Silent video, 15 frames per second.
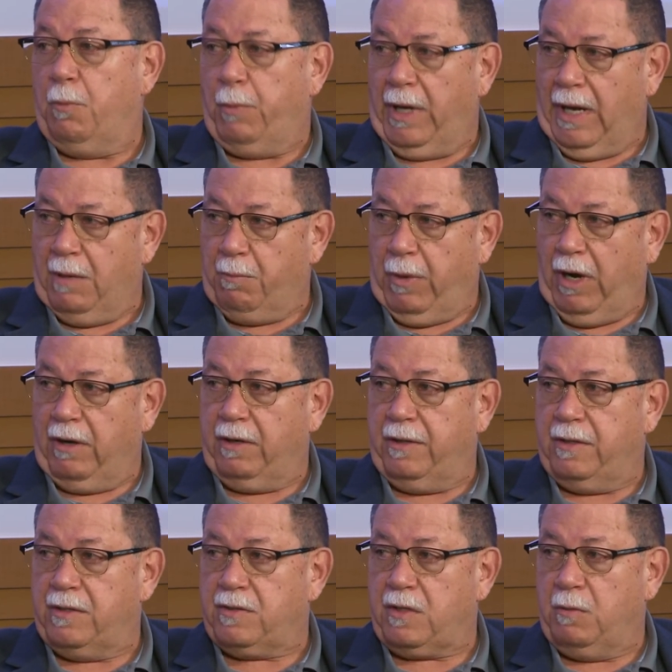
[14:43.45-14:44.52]
But I'm part
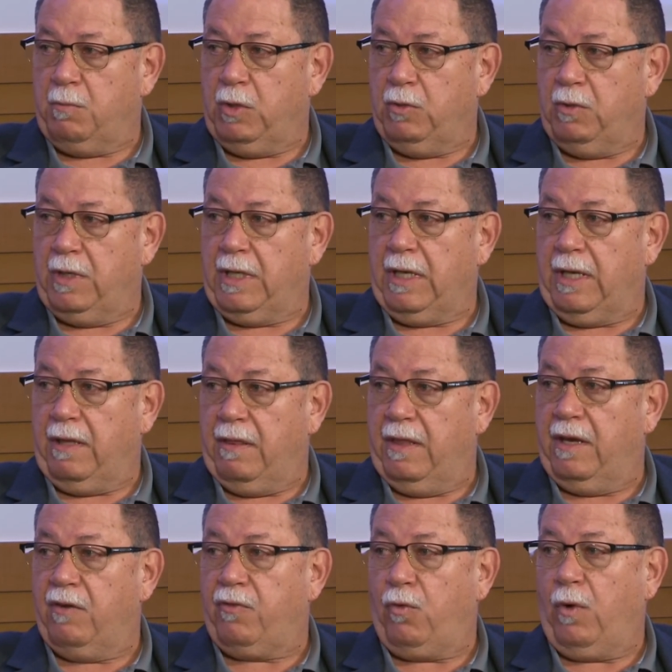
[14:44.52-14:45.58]
of this community, and
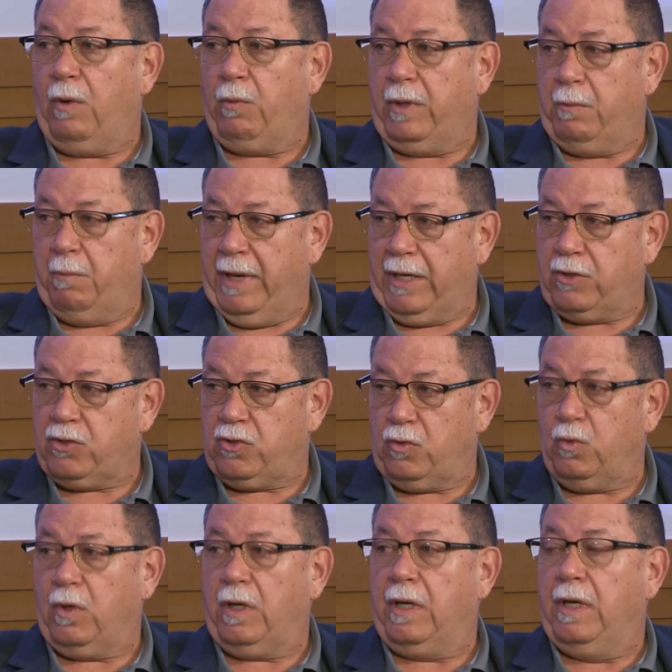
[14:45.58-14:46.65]
therefore I want to make
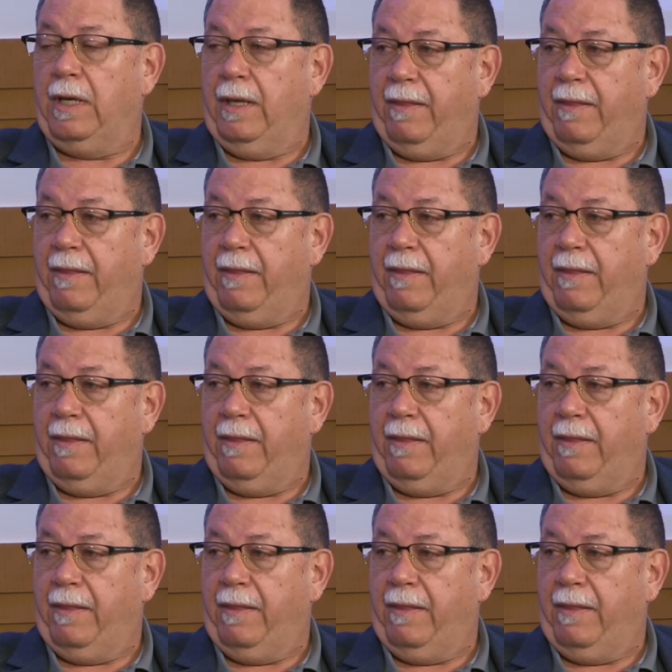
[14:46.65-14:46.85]
sure